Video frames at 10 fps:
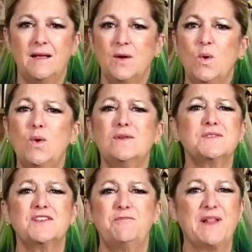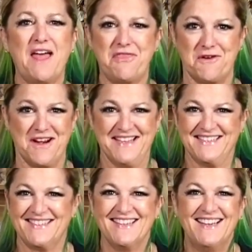oodles of
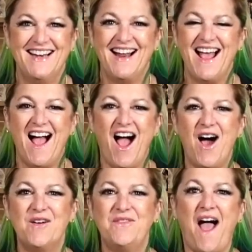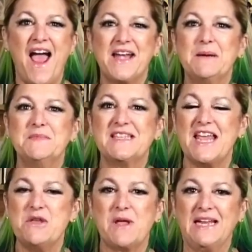plethoras of items
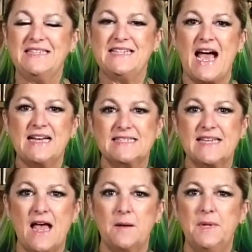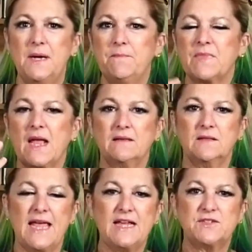that you can dye sub,
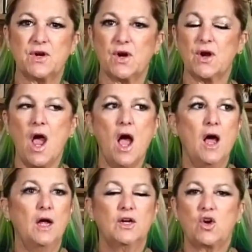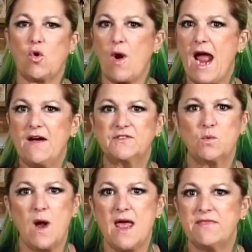laser, craft
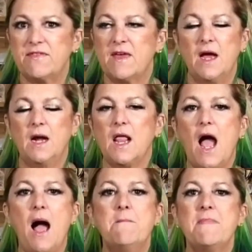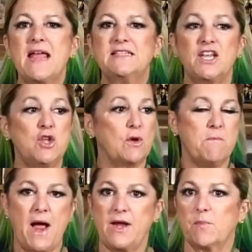with. Amazing. You can
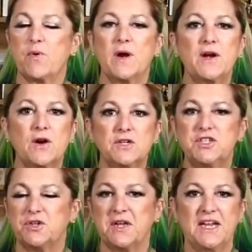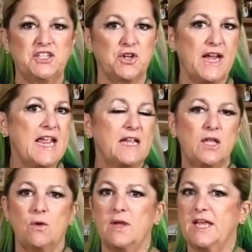buy your printers, you can get your ink,
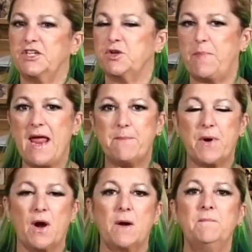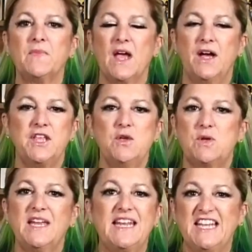you can get your paper, you
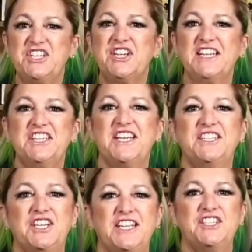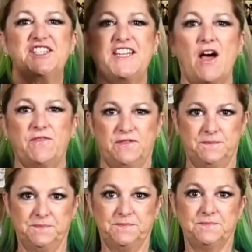can get your stuff.
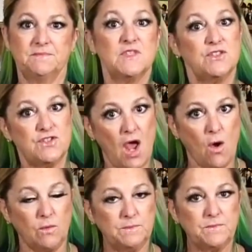So,